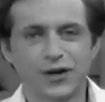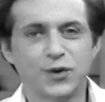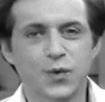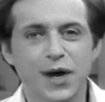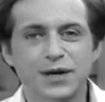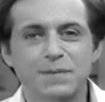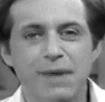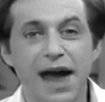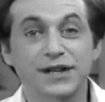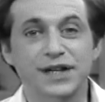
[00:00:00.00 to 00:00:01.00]
Welcome
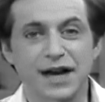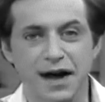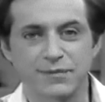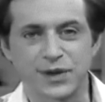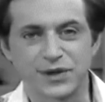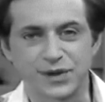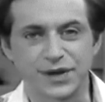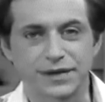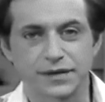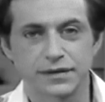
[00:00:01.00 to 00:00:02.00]
back to
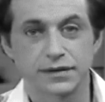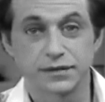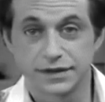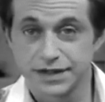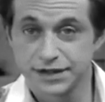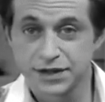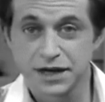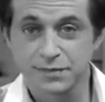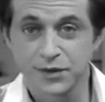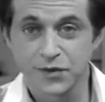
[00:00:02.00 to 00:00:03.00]
CompuTutor. Did
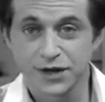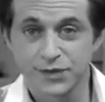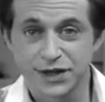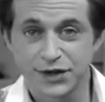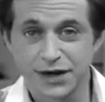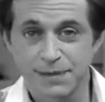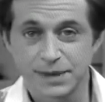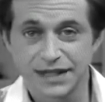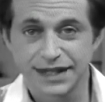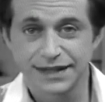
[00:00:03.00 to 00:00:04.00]
segment 1 whet your
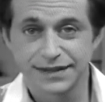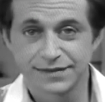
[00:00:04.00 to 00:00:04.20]
appetite?